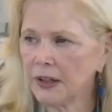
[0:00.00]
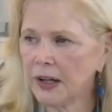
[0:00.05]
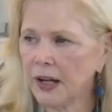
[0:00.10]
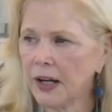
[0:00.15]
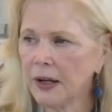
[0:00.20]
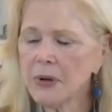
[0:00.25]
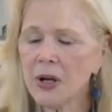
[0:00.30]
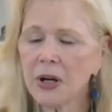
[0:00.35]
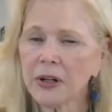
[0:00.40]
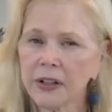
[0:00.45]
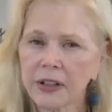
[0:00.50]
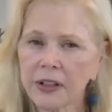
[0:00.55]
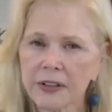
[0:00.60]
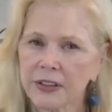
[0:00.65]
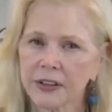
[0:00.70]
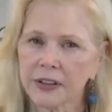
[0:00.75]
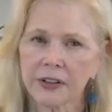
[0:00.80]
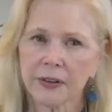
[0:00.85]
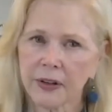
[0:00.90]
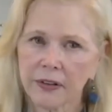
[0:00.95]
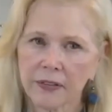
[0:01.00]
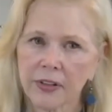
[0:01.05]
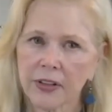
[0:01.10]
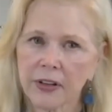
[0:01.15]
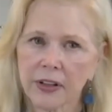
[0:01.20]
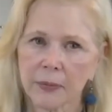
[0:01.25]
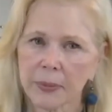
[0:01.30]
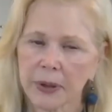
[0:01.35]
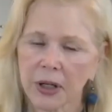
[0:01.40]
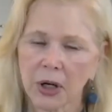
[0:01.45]
I'm not going to tell you
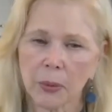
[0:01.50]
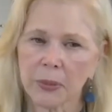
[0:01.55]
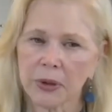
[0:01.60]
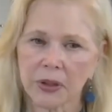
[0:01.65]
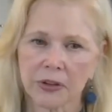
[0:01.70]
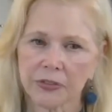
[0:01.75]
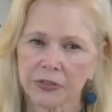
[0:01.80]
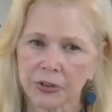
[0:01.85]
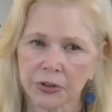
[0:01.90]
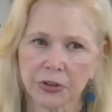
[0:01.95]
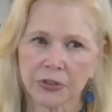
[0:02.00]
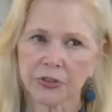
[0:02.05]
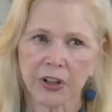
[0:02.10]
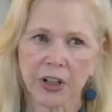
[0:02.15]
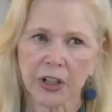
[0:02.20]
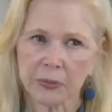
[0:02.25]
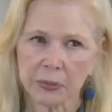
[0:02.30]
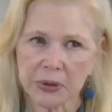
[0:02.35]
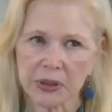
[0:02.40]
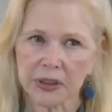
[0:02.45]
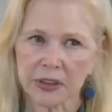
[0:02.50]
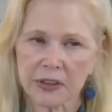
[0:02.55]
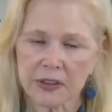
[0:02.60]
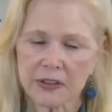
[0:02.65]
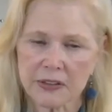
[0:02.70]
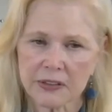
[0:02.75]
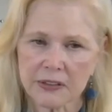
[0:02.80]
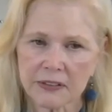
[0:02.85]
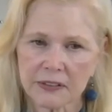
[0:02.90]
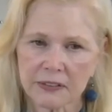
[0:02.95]
everything about me in the first five
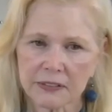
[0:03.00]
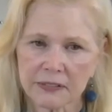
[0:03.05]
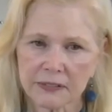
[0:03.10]
minutes.